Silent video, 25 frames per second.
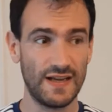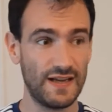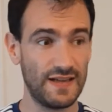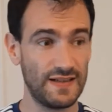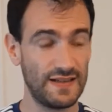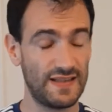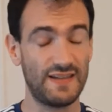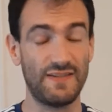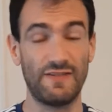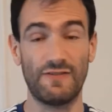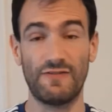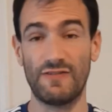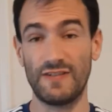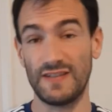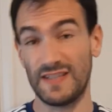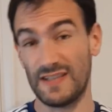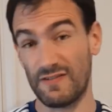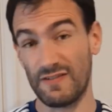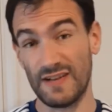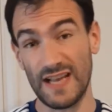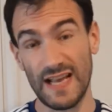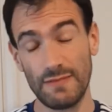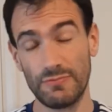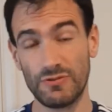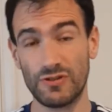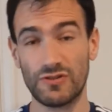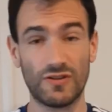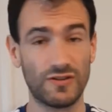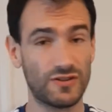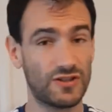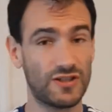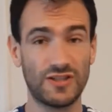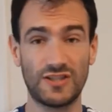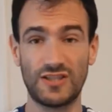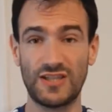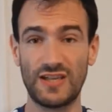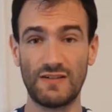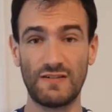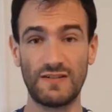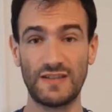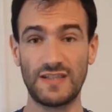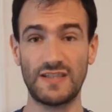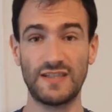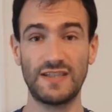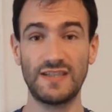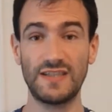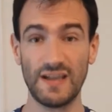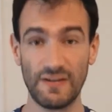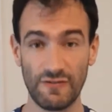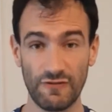different hip structures,
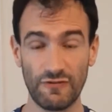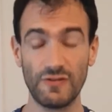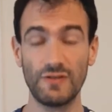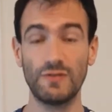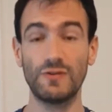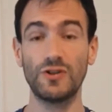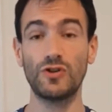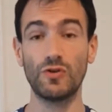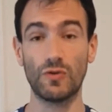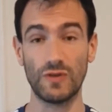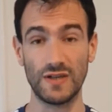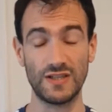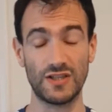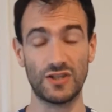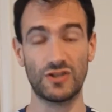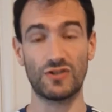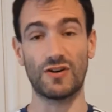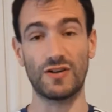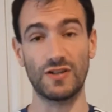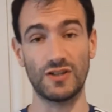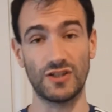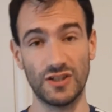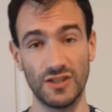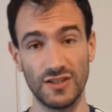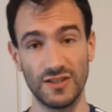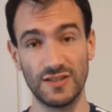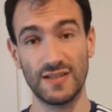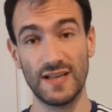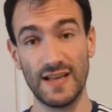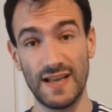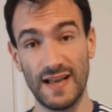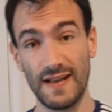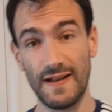different joint structures.